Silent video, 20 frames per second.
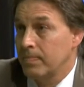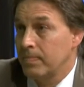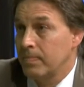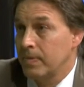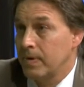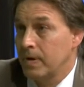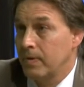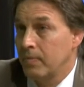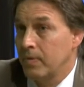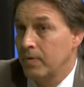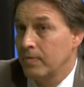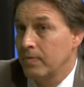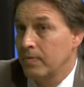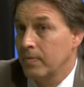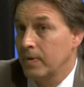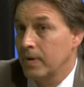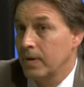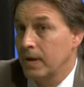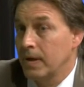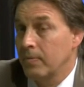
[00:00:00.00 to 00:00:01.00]
he
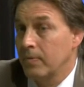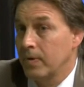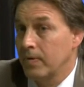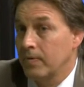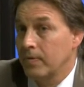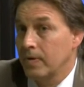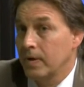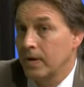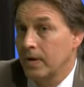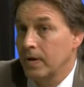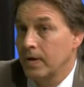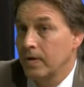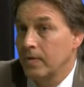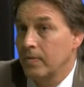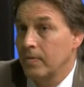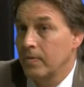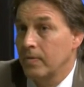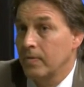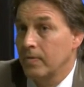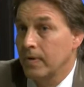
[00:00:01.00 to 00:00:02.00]
wasn't a kid
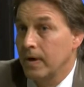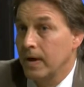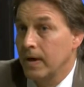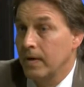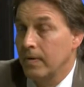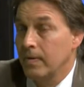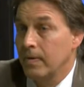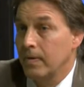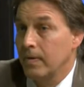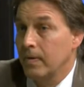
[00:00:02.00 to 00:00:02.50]
who thought,